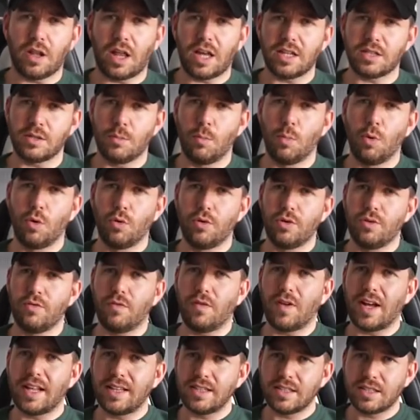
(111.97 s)
that's a more
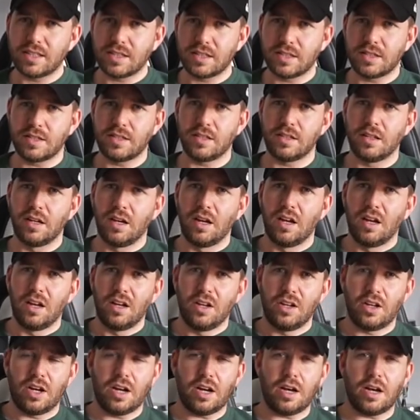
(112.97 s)
advanced
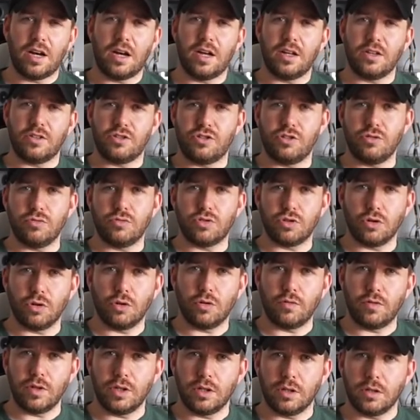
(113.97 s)

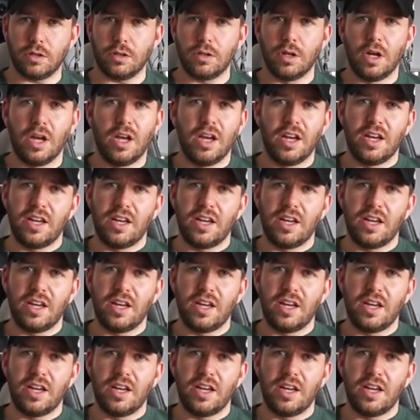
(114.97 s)
tutorial.